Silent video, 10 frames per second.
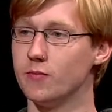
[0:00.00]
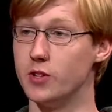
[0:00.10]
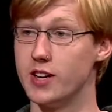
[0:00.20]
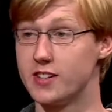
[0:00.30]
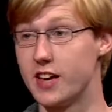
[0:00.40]
Well,
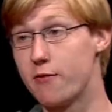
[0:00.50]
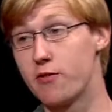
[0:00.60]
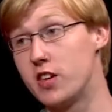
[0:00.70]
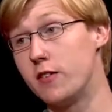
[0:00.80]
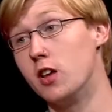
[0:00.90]
yes, I've
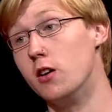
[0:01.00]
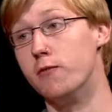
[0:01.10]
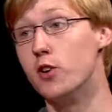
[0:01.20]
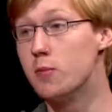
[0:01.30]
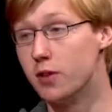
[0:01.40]
received a lot of
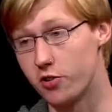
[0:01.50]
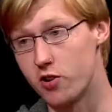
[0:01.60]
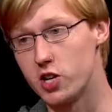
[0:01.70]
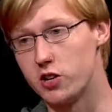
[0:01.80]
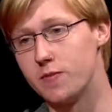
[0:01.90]
verbal
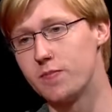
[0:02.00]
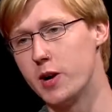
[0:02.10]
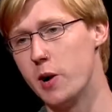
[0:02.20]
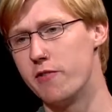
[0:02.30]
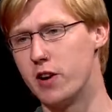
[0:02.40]
aggression.
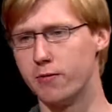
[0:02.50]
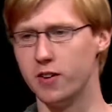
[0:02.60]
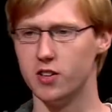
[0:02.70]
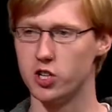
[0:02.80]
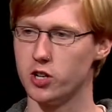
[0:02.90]
However, I feel
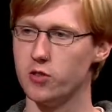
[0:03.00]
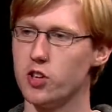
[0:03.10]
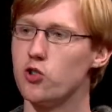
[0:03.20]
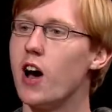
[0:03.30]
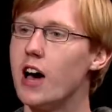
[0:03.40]
this shows a
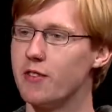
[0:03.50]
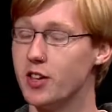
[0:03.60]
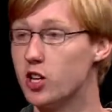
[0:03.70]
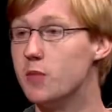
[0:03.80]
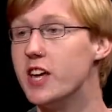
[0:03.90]
drive and
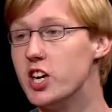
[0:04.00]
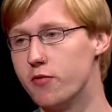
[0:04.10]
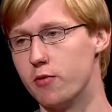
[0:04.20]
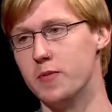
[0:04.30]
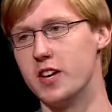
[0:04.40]
determination
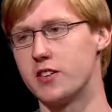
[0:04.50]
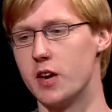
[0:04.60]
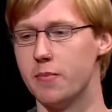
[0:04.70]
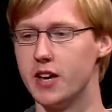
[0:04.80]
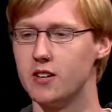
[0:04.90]
from the Yes
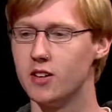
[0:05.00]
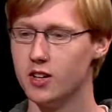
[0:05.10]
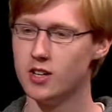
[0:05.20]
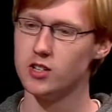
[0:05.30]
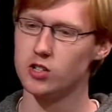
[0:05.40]
campaign,
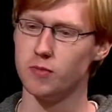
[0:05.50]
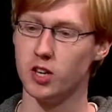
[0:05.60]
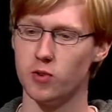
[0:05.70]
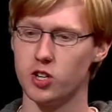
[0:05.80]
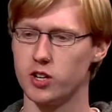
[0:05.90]
something
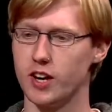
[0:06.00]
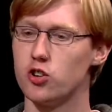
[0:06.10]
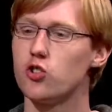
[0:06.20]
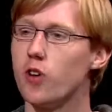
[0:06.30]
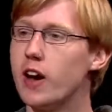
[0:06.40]
which I
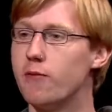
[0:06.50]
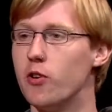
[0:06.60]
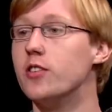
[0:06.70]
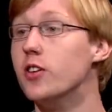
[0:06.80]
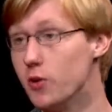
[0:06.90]
strive for in
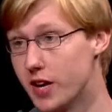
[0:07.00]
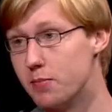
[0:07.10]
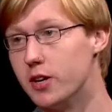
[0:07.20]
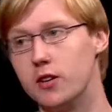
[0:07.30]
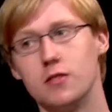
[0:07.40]
the No
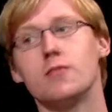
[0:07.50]
campaign.